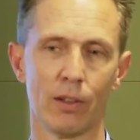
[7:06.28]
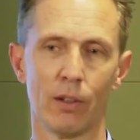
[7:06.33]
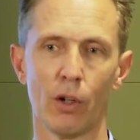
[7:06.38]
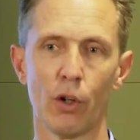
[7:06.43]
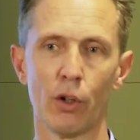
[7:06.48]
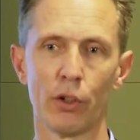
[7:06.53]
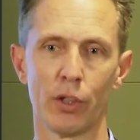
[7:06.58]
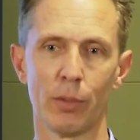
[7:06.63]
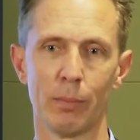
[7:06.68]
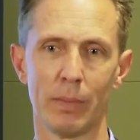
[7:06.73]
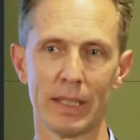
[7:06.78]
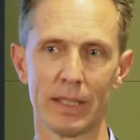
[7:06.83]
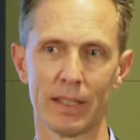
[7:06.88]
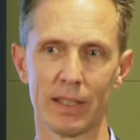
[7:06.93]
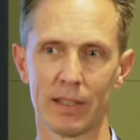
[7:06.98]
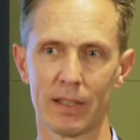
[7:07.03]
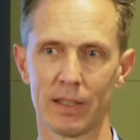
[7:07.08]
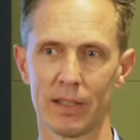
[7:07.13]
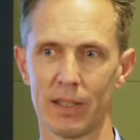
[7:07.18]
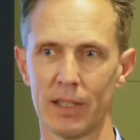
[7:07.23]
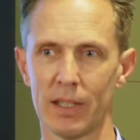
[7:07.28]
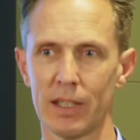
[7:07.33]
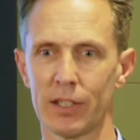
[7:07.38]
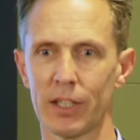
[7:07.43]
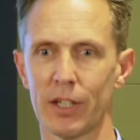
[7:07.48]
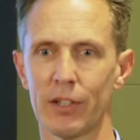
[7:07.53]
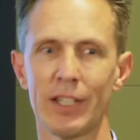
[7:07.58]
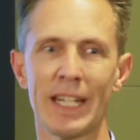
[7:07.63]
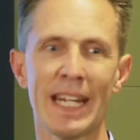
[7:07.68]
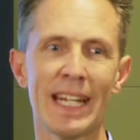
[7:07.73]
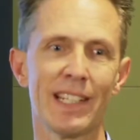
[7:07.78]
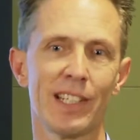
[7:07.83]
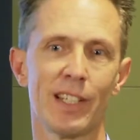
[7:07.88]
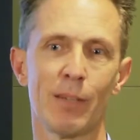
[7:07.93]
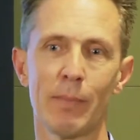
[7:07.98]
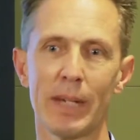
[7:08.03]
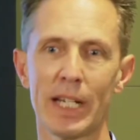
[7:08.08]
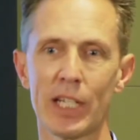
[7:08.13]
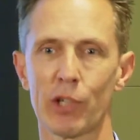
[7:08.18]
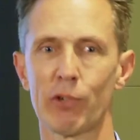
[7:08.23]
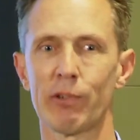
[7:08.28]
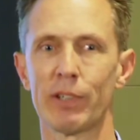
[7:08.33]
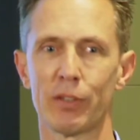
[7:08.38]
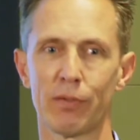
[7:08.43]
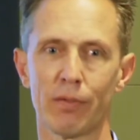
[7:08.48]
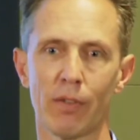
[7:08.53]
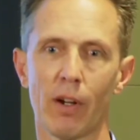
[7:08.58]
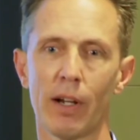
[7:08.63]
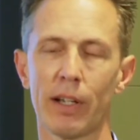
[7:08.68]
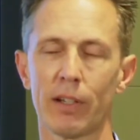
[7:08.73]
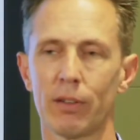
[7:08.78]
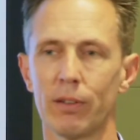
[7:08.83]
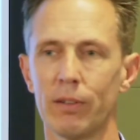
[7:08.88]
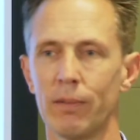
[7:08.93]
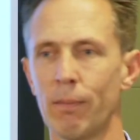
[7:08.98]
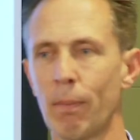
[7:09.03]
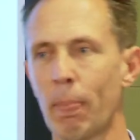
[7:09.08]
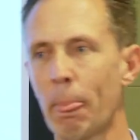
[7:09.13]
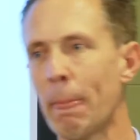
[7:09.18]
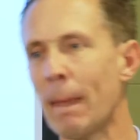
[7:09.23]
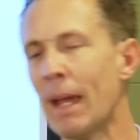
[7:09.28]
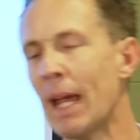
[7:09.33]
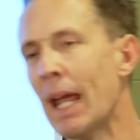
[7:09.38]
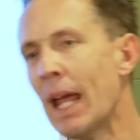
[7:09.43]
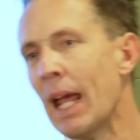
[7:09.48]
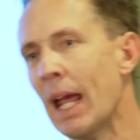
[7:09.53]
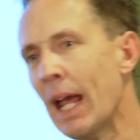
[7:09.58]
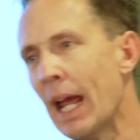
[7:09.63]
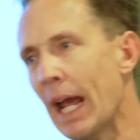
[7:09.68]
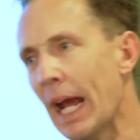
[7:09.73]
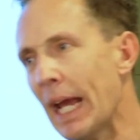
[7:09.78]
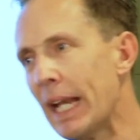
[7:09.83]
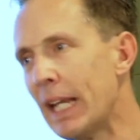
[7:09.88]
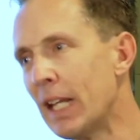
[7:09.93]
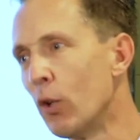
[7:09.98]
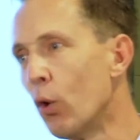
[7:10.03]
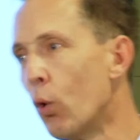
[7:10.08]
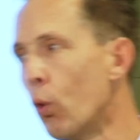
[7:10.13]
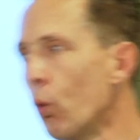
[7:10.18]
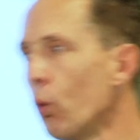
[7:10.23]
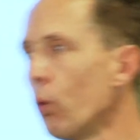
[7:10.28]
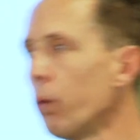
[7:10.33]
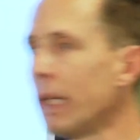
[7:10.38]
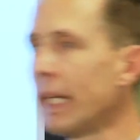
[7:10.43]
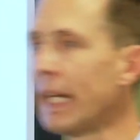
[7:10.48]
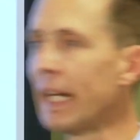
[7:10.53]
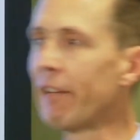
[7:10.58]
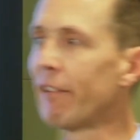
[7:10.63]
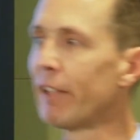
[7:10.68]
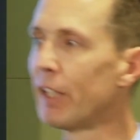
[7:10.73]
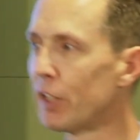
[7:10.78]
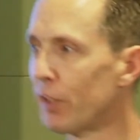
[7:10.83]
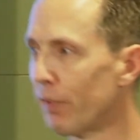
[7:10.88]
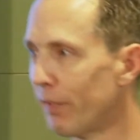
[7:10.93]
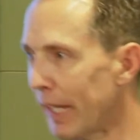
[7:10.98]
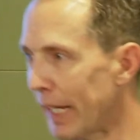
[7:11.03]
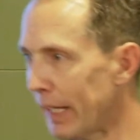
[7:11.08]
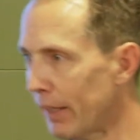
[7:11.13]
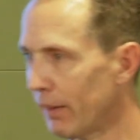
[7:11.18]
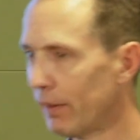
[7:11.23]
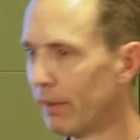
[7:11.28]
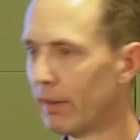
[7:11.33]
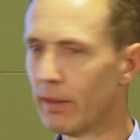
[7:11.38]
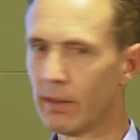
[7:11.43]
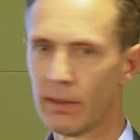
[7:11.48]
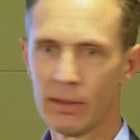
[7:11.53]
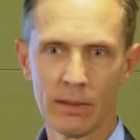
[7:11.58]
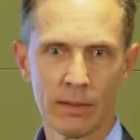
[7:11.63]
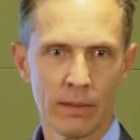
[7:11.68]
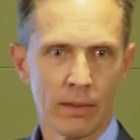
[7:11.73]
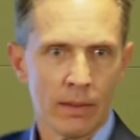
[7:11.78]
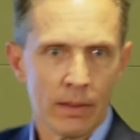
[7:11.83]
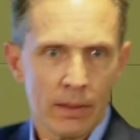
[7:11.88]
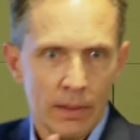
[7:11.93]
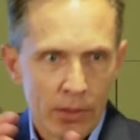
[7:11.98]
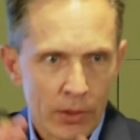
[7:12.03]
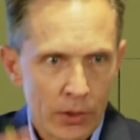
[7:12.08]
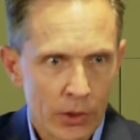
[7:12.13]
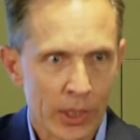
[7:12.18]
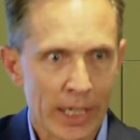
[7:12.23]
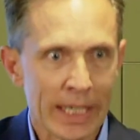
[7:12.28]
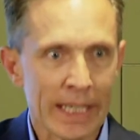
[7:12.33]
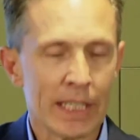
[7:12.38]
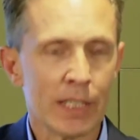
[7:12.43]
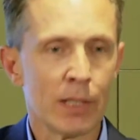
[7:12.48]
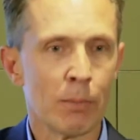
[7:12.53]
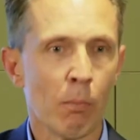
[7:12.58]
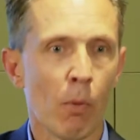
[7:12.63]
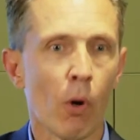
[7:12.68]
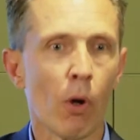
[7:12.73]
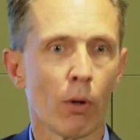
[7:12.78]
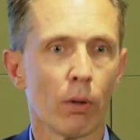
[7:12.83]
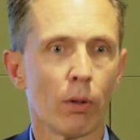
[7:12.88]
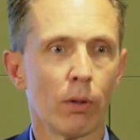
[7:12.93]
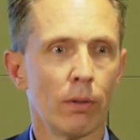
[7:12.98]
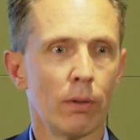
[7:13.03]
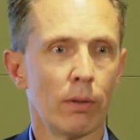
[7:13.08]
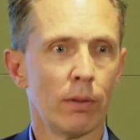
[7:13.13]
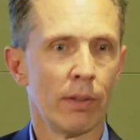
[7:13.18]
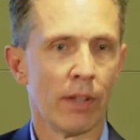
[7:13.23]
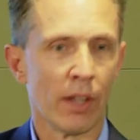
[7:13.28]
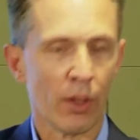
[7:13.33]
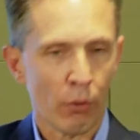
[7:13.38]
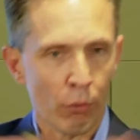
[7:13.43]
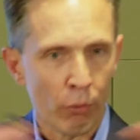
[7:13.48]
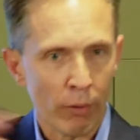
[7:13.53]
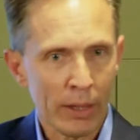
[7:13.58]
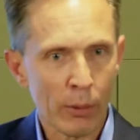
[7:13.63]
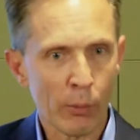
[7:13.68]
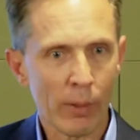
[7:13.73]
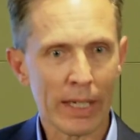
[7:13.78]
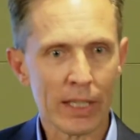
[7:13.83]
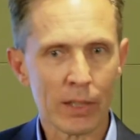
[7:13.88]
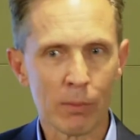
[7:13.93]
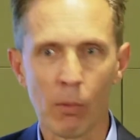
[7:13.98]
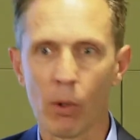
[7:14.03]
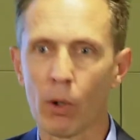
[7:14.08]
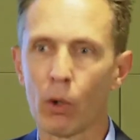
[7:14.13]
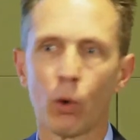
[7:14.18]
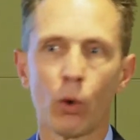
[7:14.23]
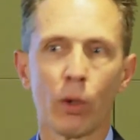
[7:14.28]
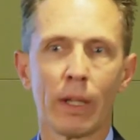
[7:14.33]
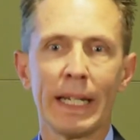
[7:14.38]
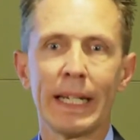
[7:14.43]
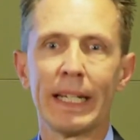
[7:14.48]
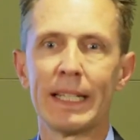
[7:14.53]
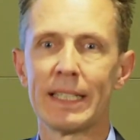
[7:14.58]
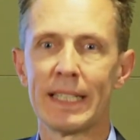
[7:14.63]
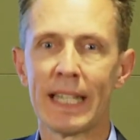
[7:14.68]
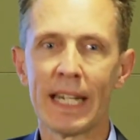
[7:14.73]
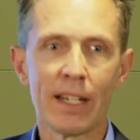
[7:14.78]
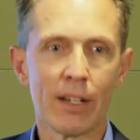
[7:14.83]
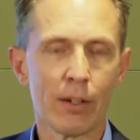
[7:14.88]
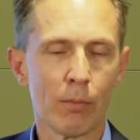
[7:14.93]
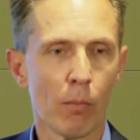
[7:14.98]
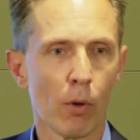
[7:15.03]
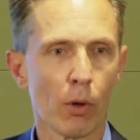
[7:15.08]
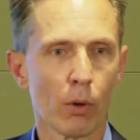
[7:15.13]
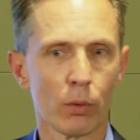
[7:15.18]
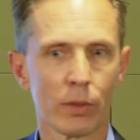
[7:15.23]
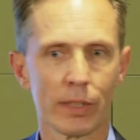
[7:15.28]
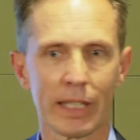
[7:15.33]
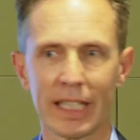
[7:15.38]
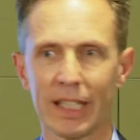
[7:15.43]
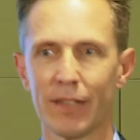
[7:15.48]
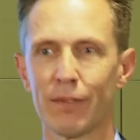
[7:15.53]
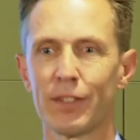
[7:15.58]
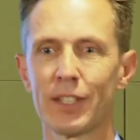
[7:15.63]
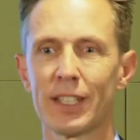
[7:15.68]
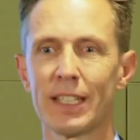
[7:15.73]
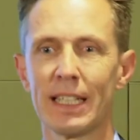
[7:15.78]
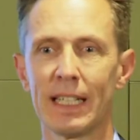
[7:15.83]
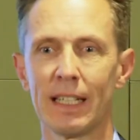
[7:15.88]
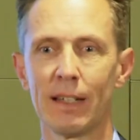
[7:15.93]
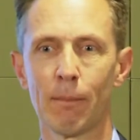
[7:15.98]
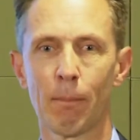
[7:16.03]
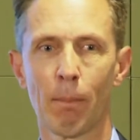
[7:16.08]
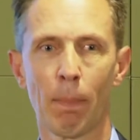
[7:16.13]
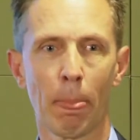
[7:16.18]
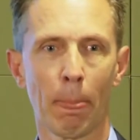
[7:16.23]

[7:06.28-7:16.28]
on your business. So test and measure is vital. And in all the areas of that Jay's model, the 3 ways model or the extended models that you've seen,